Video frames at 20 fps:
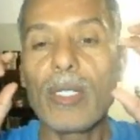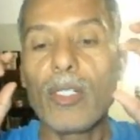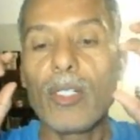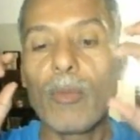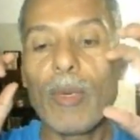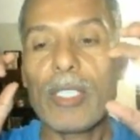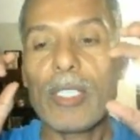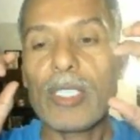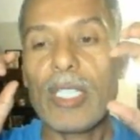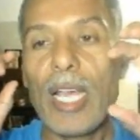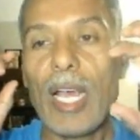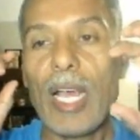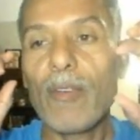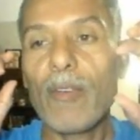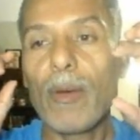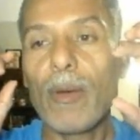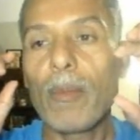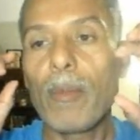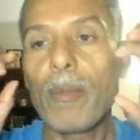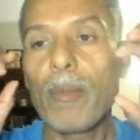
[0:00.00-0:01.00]
You must
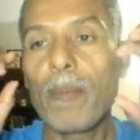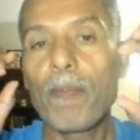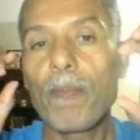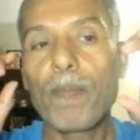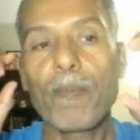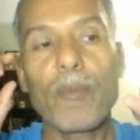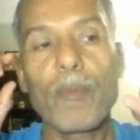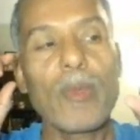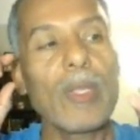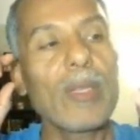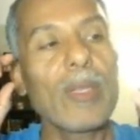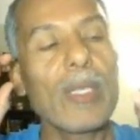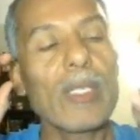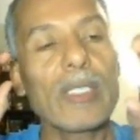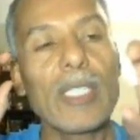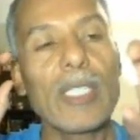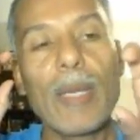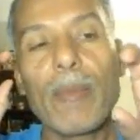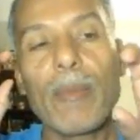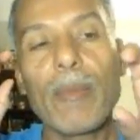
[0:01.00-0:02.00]
have the
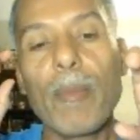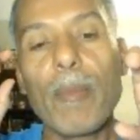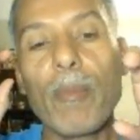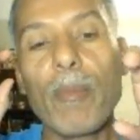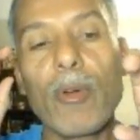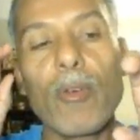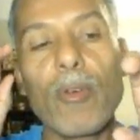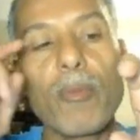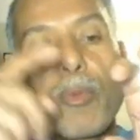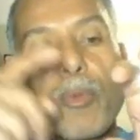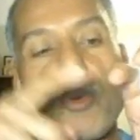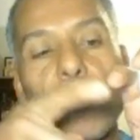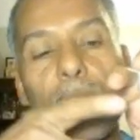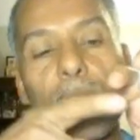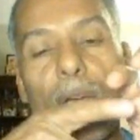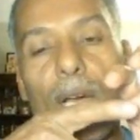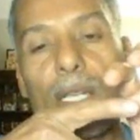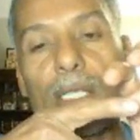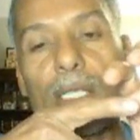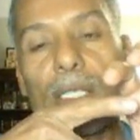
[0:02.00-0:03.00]
same number of
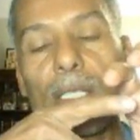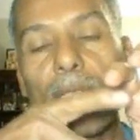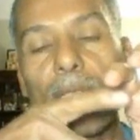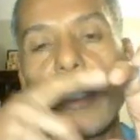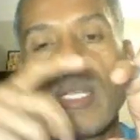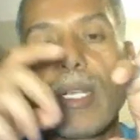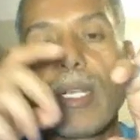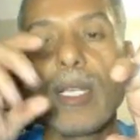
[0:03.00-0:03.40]
protons,